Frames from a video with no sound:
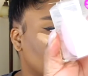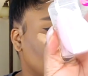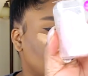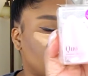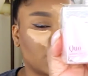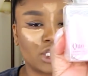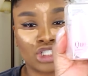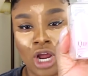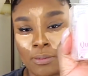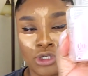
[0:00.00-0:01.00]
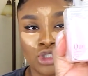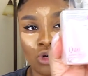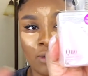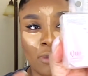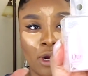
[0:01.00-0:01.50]
So this is the Shoppers
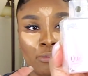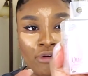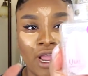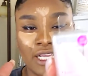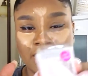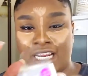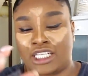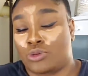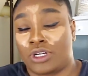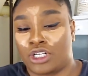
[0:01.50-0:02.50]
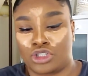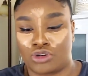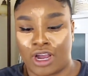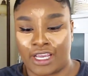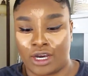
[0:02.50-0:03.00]
Drug Mart brand, and I just wanted to
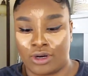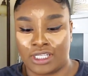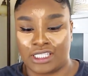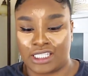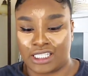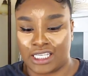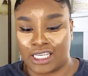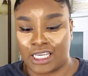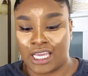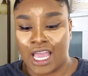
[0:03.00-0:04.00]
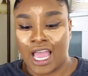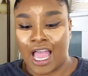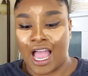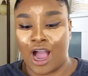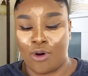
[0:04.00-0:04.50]
try it out and see
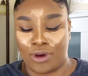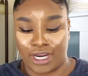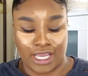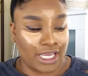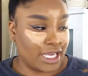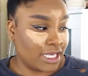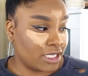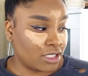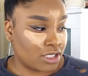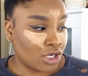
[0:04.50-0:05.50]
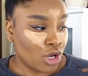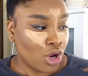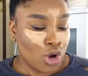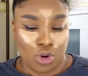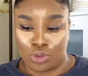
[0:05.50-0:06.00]
how it is.
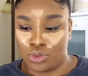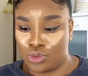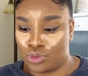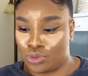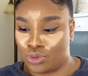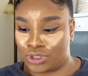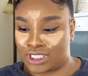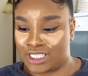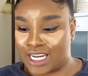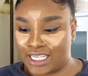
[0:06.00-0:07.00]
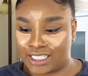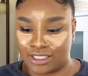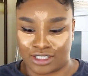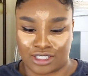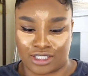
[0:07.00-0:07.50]
Ooh, it's nice
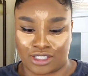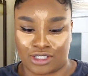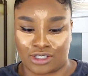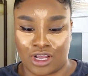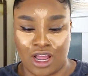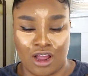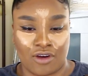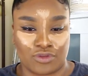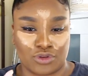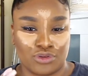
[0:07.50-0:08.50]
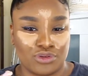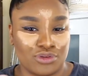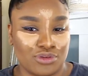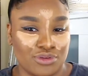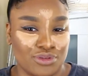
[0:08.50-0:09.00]
and soft.
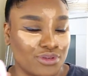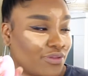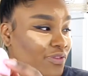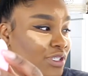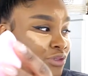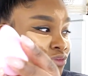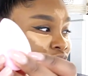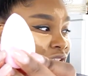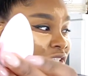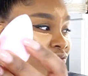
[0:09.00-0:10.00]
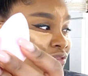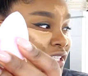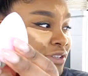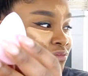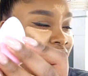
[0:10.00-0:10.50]
Ooh, feels
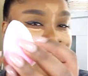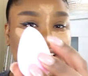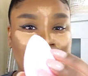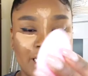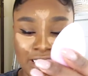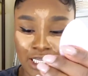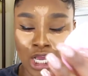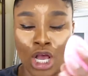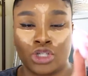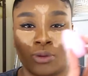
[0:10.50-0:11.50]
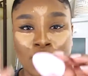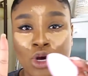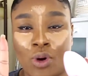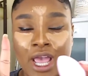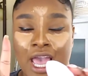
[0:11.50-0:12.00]
really nice. So I'm gonna
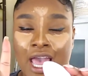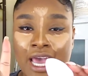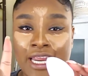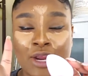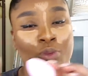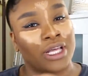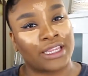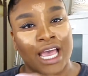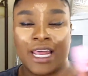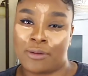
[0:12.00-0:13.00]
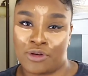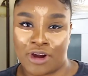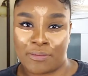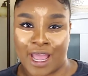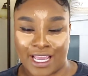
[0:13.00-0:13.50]
go ahead and wet that and I'll be
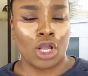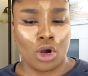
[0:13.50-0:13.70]
right back.